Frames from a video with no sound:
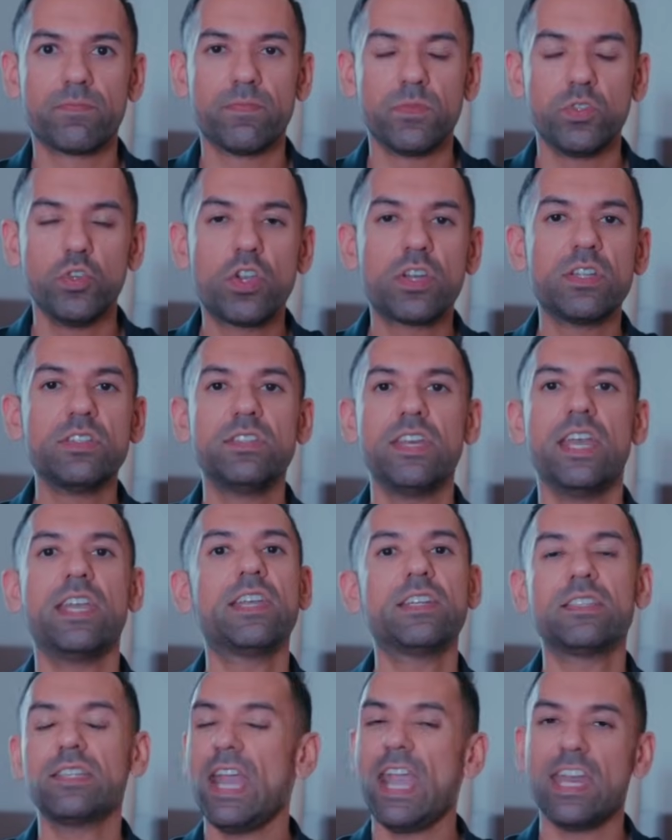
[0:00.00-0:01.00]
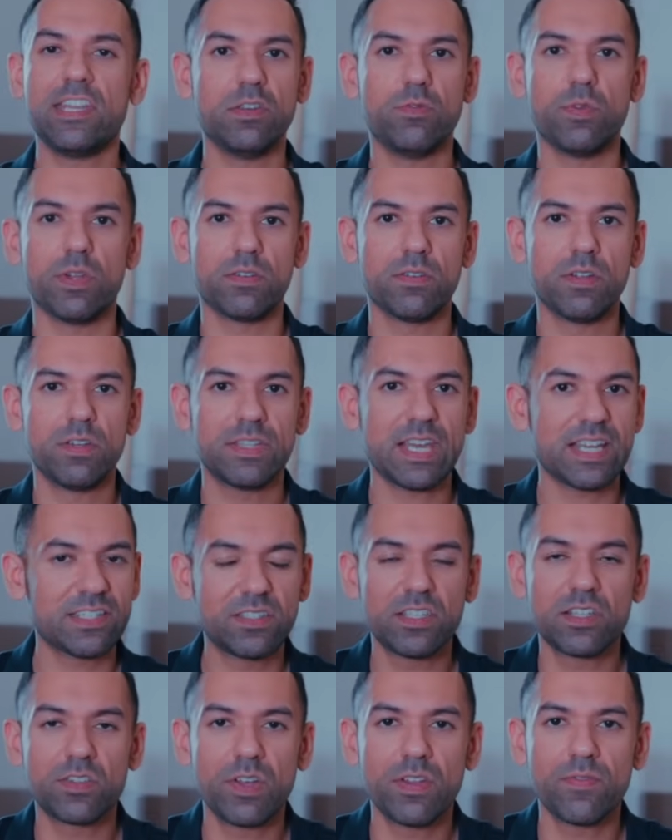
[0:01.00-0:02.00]
You can take it anywhere. That's
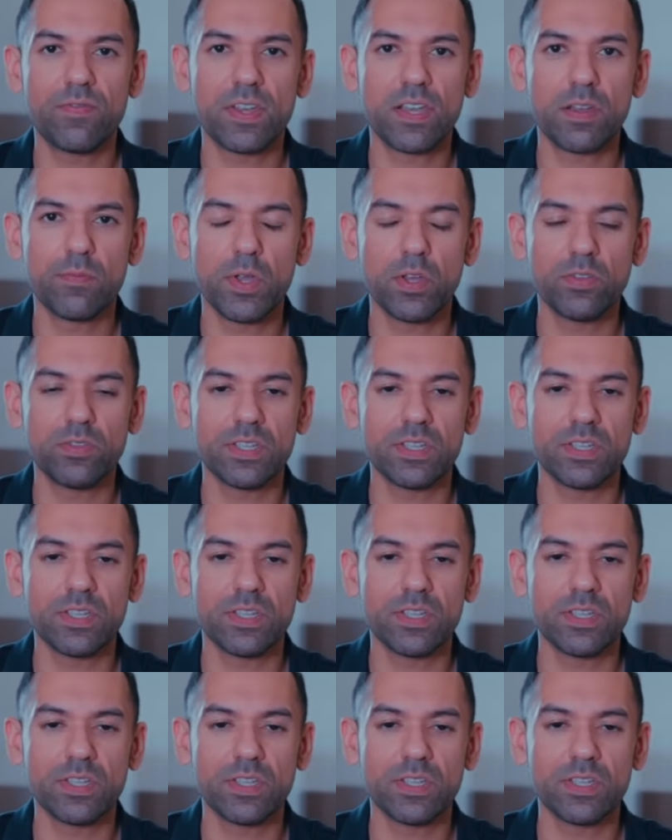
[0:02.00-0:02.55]
the great thing about